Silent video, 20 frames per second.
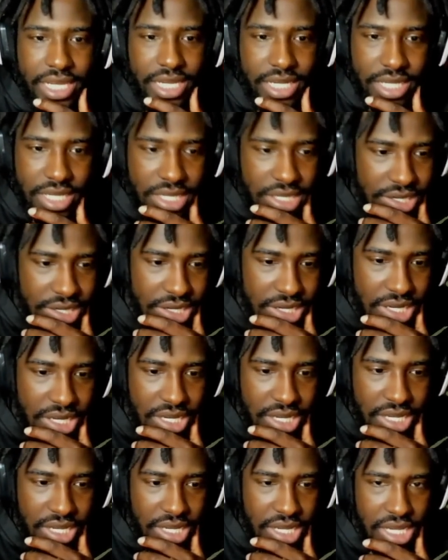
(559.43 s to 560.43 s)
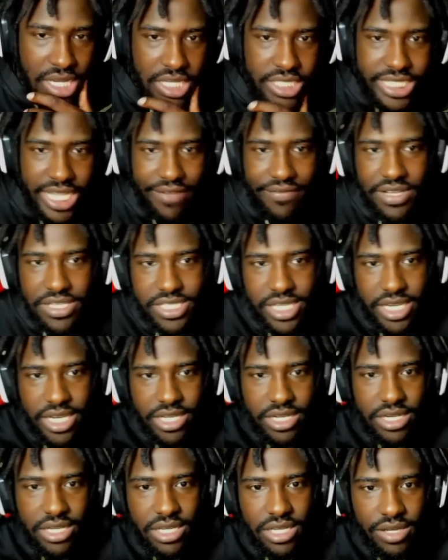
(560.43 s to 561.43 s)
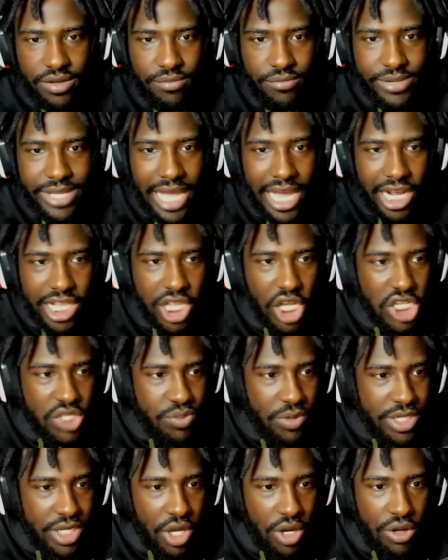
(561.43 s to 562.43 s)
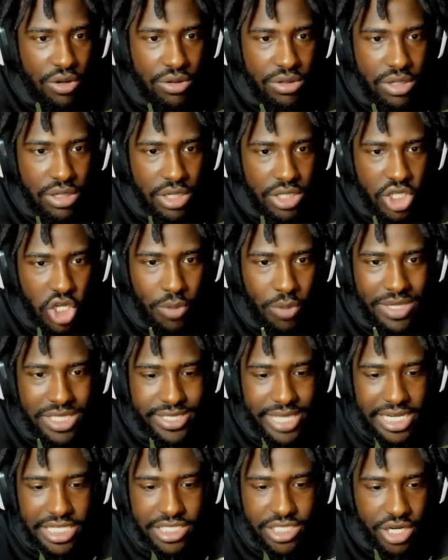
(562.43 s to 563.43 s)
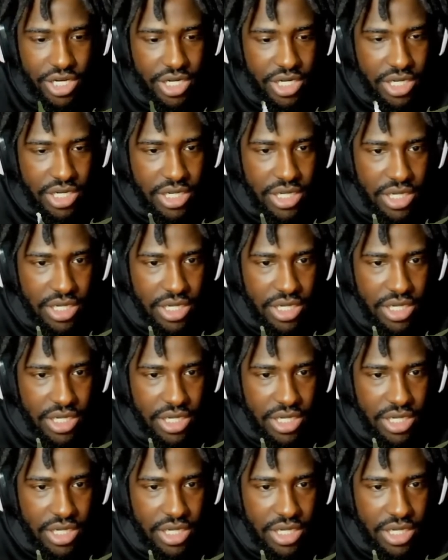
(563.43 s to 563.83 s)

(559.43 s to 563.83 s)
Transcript: 7-10. We got a close one though. No mistakes, Kurt.